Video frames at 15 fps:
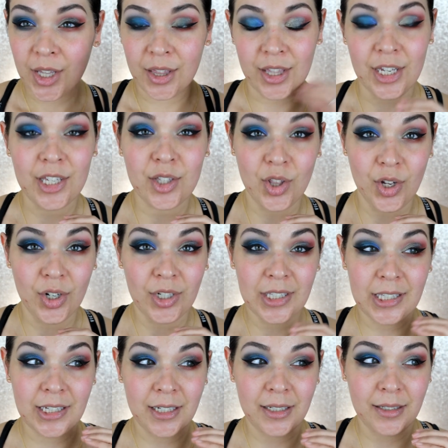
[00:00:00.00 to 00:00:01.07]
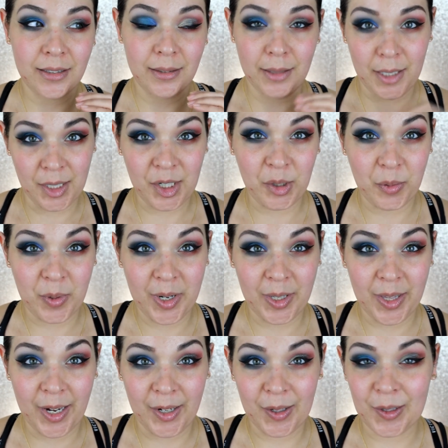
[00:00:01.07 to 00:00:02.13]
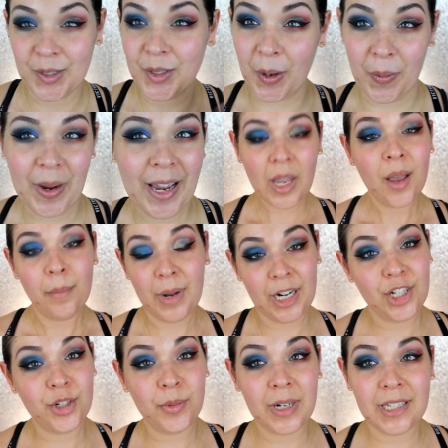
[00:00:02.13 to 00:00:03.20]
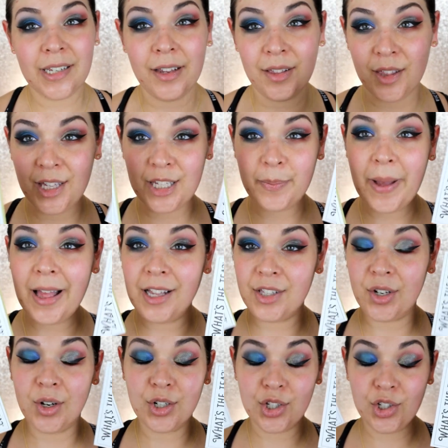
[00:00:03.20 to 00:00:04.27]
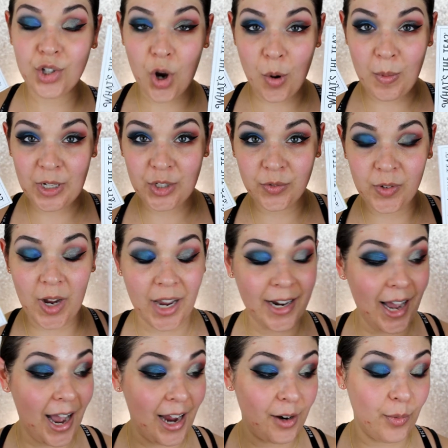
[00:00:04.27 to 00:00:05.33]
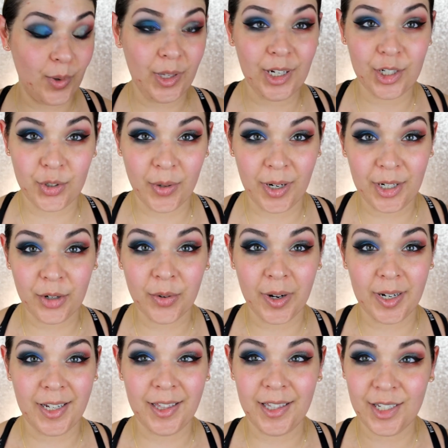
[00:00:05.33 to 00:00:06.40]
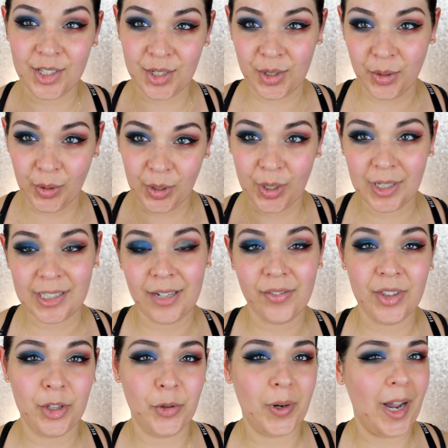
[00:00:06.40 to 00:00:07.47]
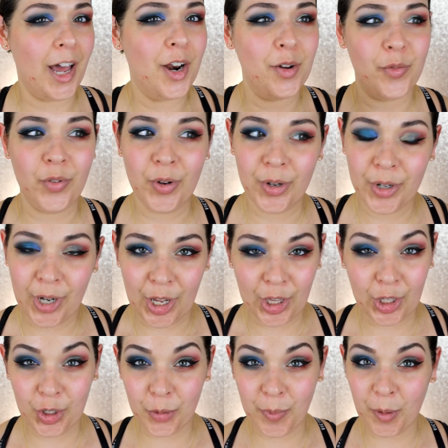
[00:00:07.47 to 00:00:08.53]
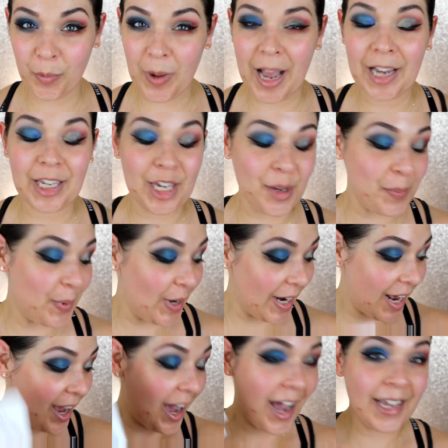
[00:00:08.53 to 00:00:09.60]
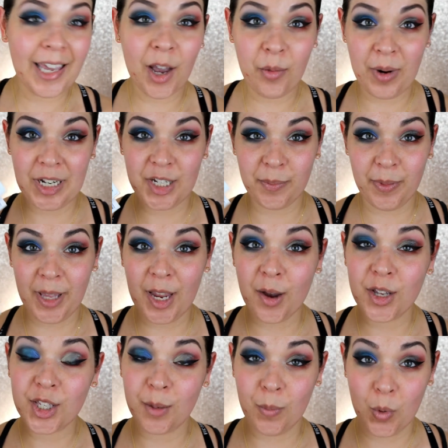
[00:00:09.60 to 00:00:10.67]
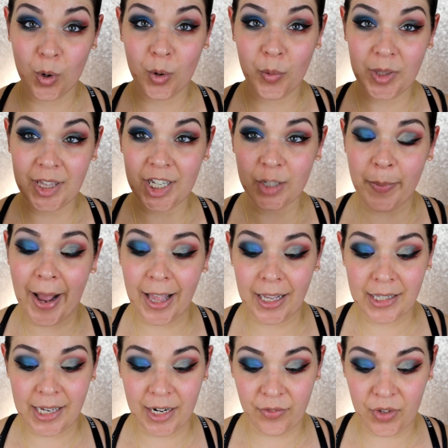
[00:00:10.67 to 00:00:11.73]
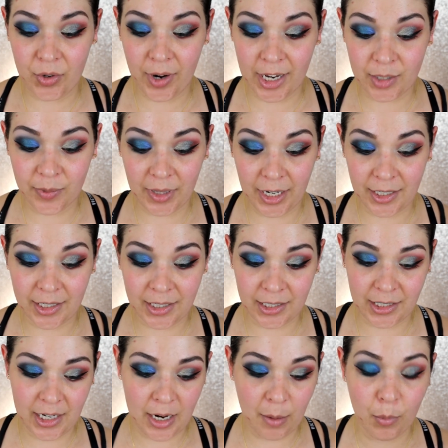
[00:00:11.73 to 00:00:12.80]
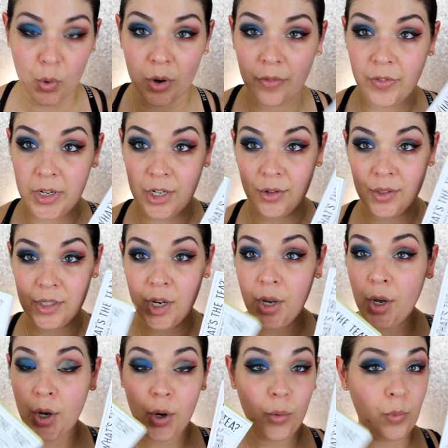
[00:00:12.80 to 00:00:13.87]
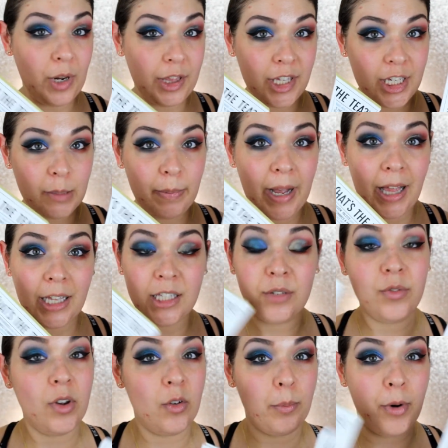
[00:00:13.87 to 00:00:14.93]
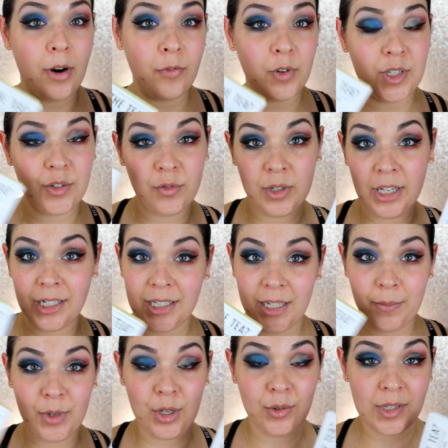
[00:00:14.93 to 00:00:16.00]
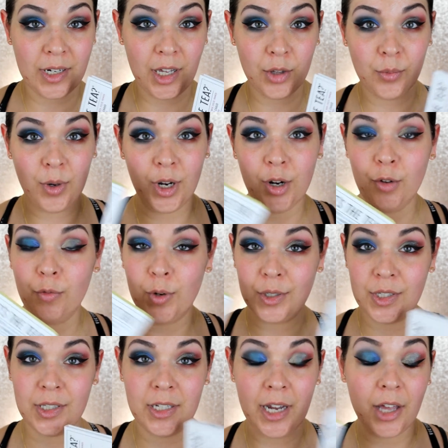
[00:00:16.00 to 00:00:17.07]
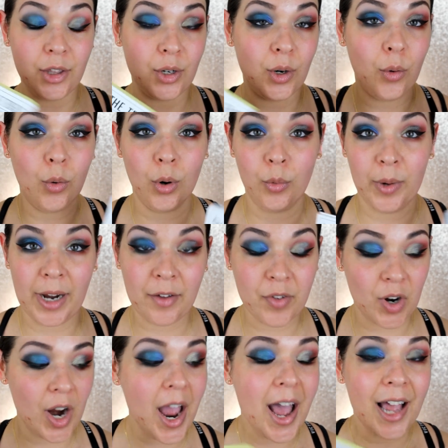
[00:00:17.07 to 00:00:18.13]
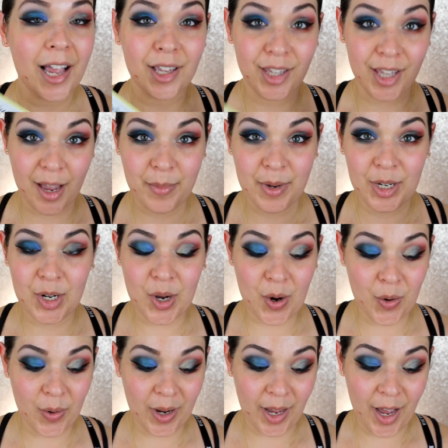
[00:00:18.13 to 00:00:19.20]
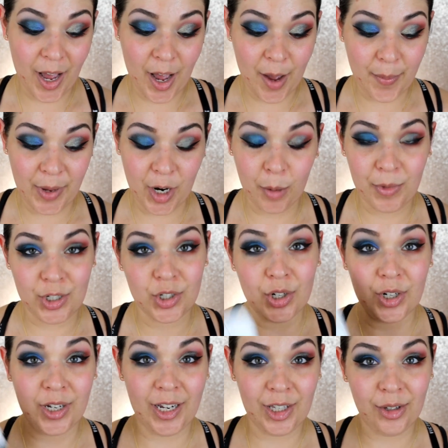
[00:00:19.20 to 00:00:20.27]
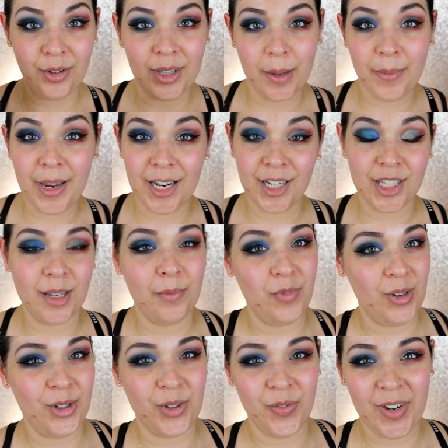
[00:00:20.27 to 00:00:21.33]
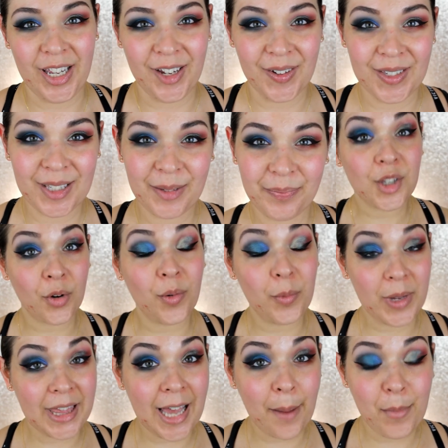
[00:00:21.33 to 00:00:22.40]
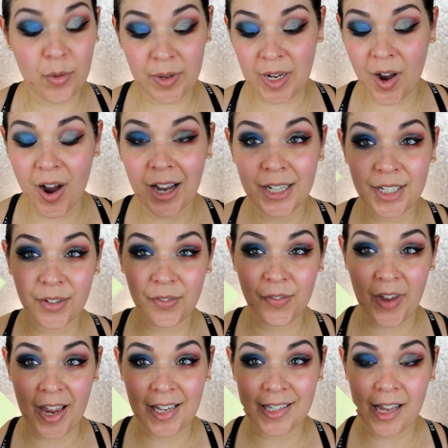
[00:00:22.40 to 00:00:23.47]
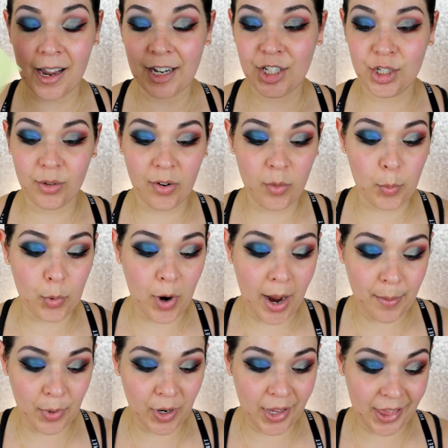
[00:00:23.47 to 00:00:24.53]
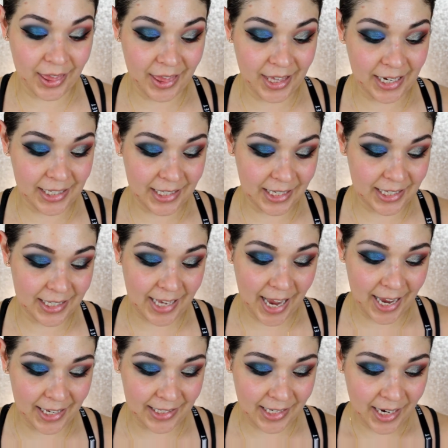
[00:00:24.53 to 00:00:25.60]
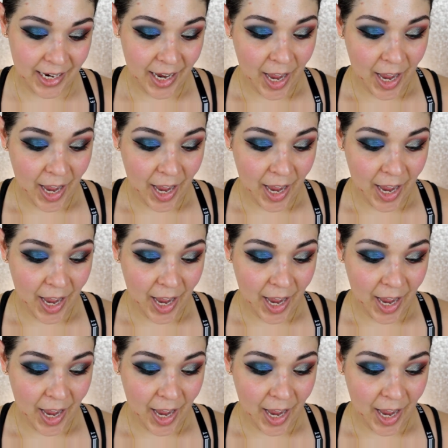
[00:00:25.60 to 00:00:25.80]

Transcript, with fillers: these looks needed a wing liner, so. But I do want to say that these palettes are so much fun. I really enjoyed creating these two looks, even though they're kind of a little bit wacky, but I can't wait to play some more with these palettes. And if you guys would like to see more videos with these palettes, if you have a preference, if you'd like to see me use another one versus the other or whatever, let me know, and I'll be sure to include them in some future videos. So with that, moving on to face, I do have a primer. This says